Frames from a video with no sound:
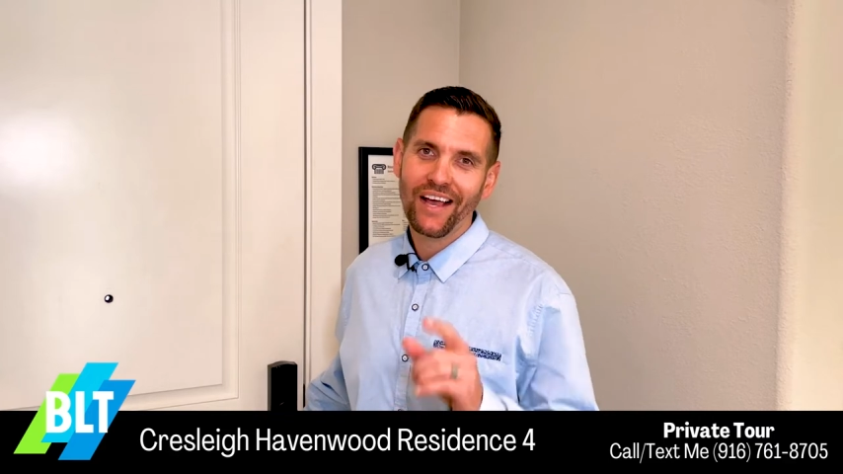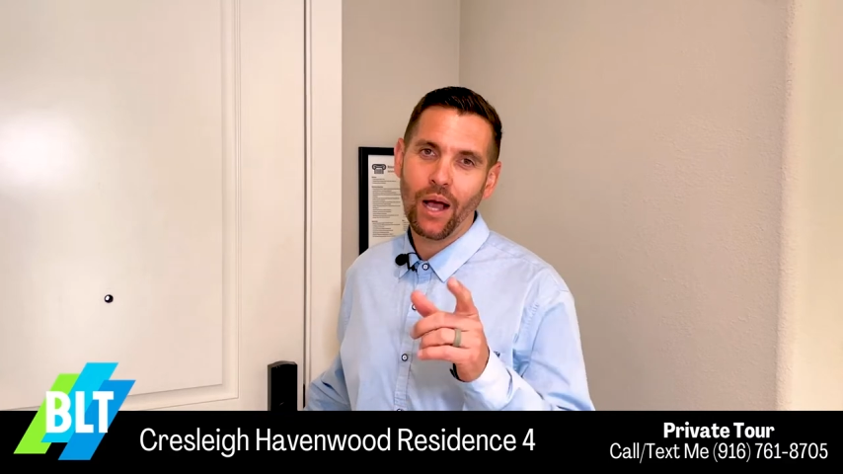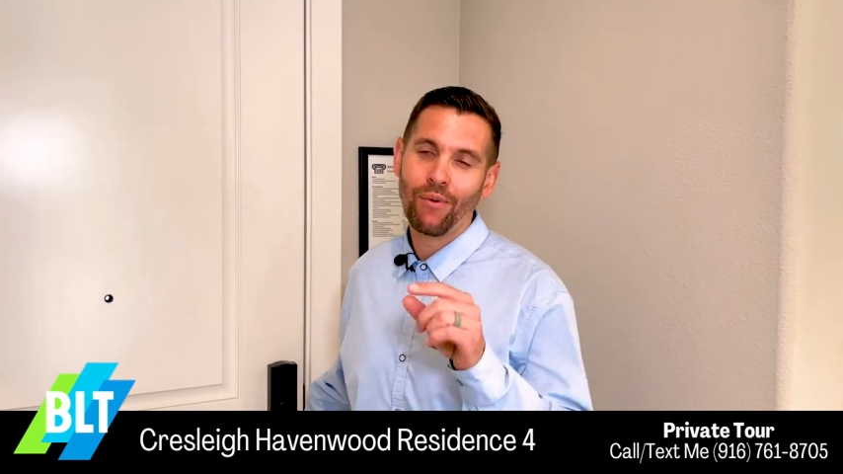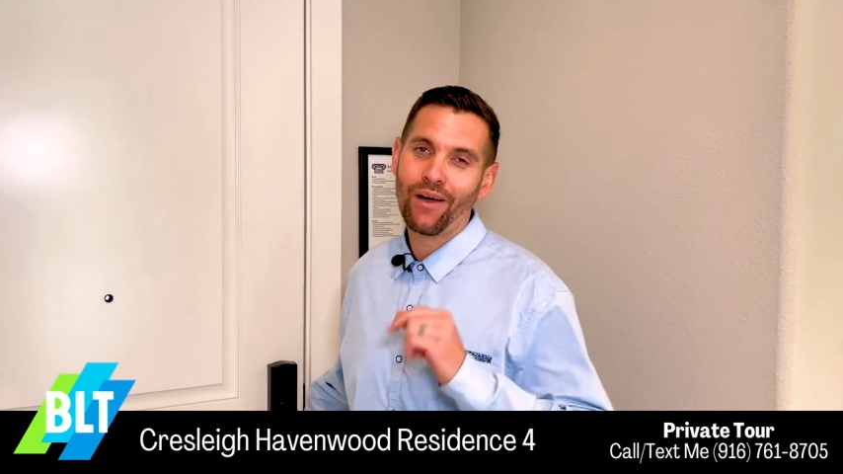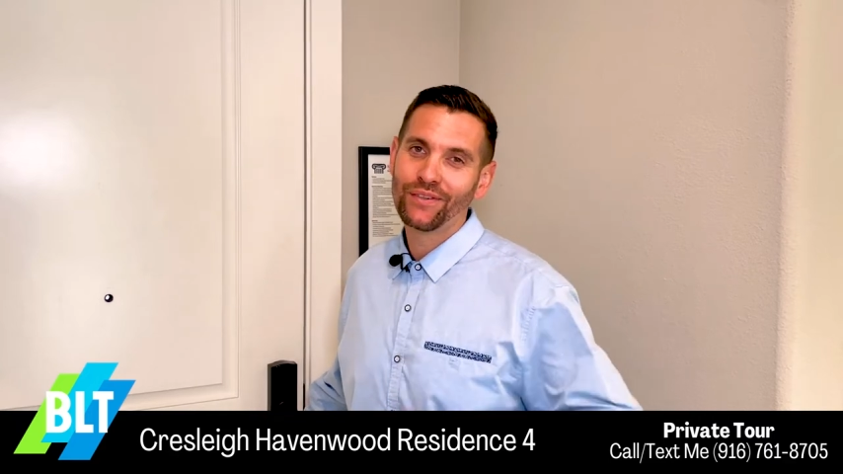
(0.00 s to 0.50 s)

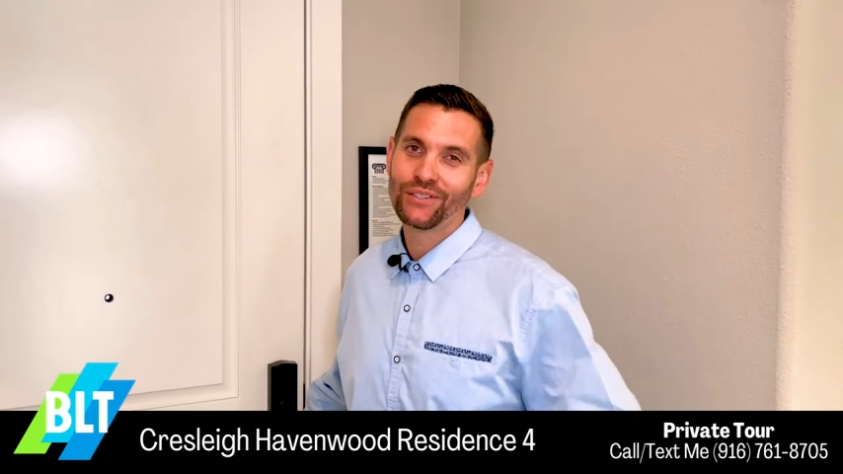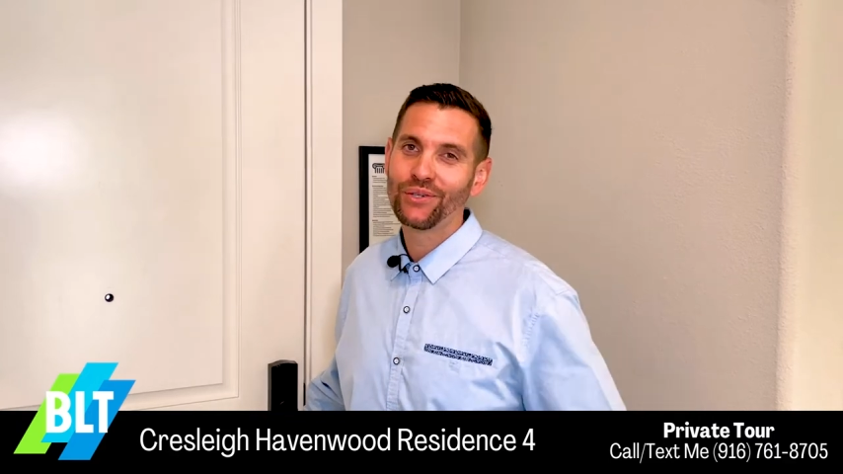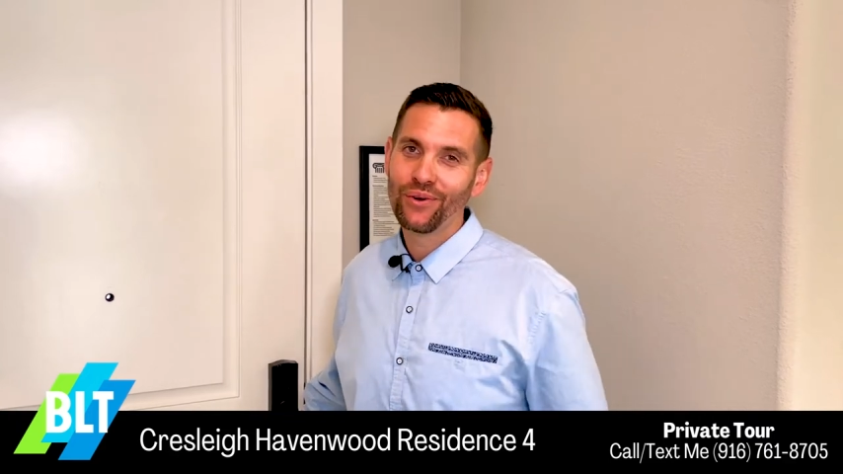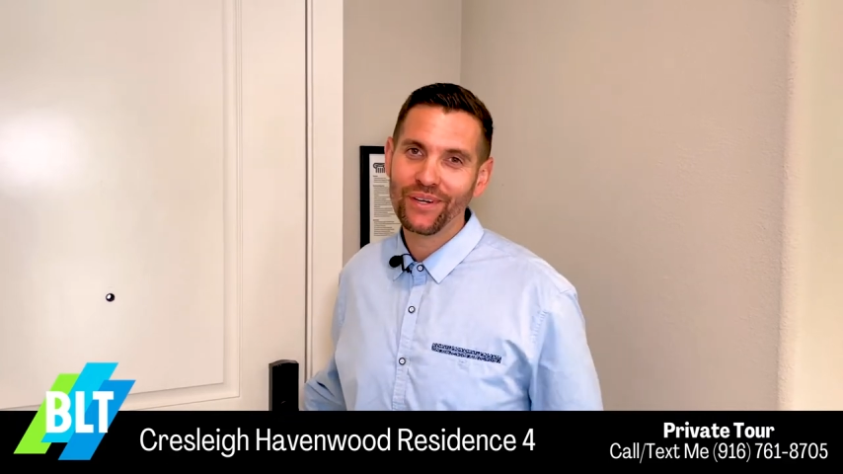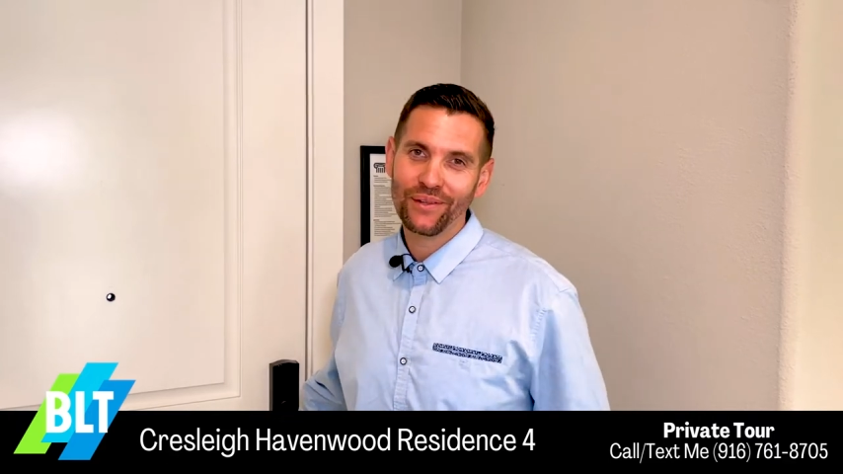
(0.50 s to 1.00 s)
I'm off to
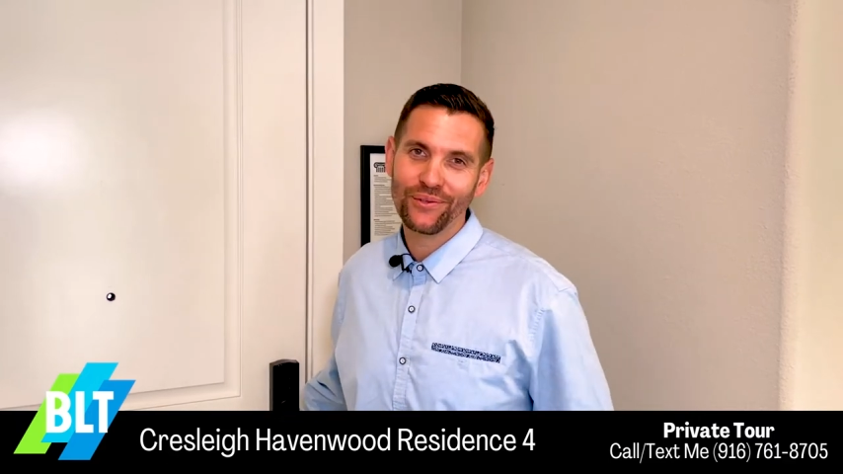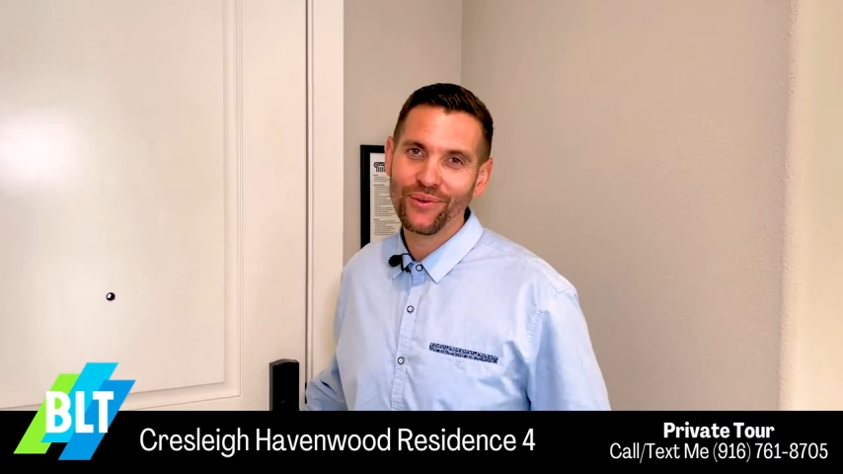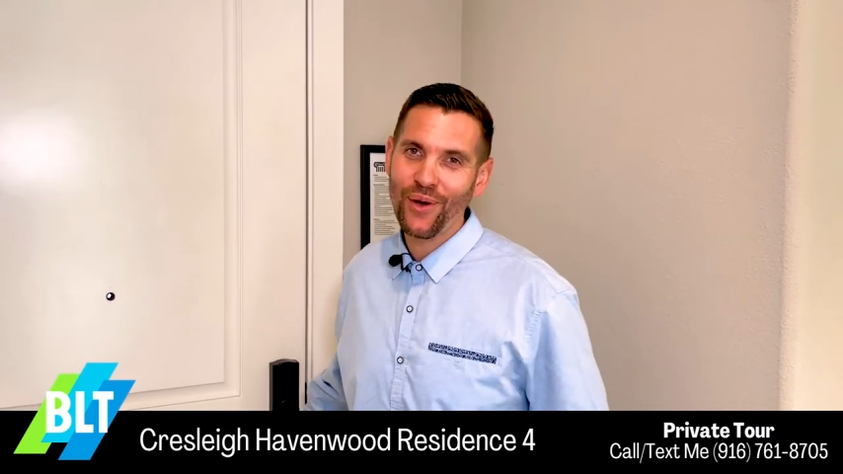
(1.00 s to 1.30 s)
tour another new